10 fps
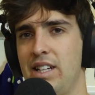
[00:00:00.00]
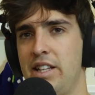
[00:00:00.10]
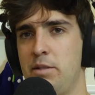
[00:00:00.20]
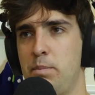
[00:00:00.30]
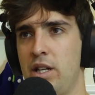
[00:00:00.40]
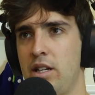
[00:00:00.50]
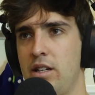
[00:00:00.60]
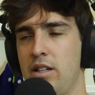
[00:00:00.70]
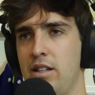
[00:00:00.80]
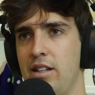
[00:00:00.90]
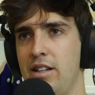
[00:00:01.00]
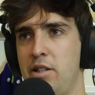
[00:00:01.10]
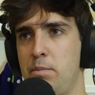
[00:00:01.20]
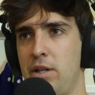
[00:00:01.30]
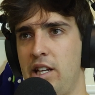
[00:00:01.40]
It's been a
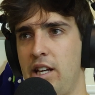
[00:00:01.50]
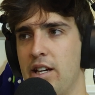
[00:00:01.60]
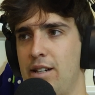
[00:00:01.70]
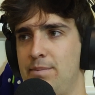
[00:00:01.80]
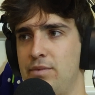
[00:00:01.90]
year.